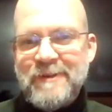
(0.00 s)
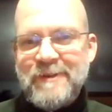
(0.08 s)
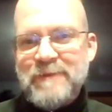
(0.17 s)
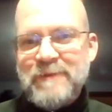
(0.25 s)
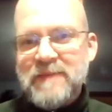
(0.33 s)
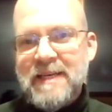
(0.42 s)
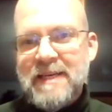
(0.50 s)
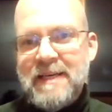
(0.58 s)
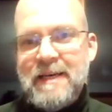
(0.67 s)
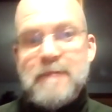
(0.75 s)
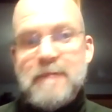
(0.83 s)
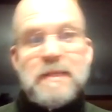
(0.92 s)
So,
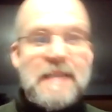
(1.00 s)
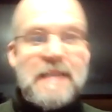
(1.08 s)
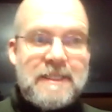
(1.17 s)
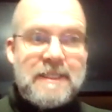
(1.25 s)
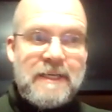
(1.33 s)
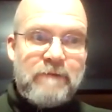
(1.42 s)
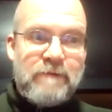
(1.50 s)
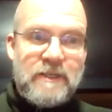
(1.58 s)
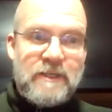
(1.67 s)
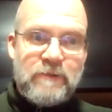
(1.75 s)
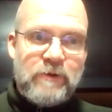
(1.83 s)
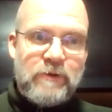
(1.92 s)
but thanks again,
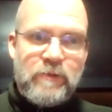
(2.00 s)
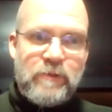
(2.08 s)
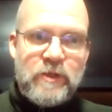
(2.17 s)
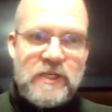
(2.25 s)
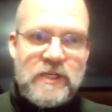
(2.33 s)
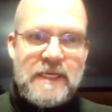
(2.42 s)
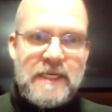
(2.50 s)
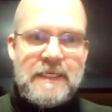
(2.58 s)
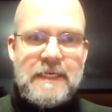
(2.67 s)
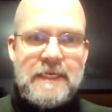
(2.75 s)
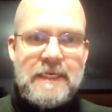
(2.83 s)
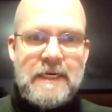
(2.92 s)
Russ. Really appreciate it,
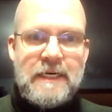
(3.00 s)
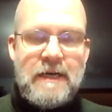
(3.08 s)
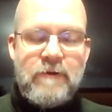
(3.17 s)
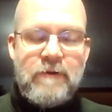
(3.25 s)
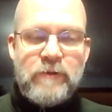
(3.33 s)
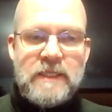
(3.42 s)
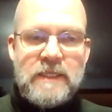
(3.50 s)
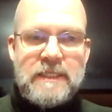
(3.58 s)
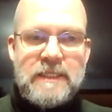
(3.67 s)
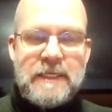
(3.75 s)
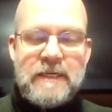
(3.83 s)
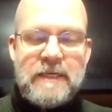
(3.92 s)
and uh, everybody
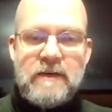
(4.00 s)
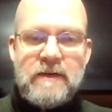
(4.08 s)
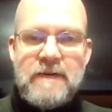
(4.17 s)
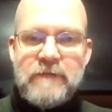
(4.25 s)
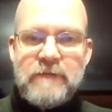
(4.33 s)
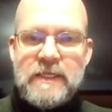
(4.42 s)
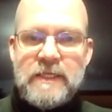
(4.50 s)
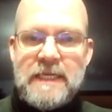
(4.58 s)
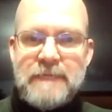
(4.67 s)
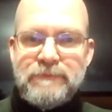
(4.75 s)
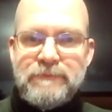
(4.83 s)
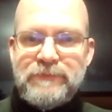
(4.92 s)
take care and have a good
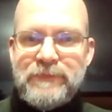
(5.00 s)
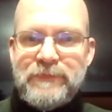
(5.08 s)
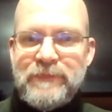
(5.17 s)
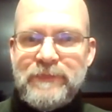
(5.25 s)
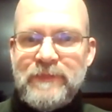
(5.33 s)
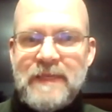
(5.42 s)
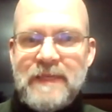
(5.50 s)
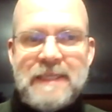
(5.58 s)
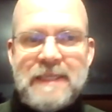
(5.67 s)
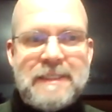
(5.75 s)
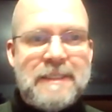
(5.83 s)
night. Thank thanks.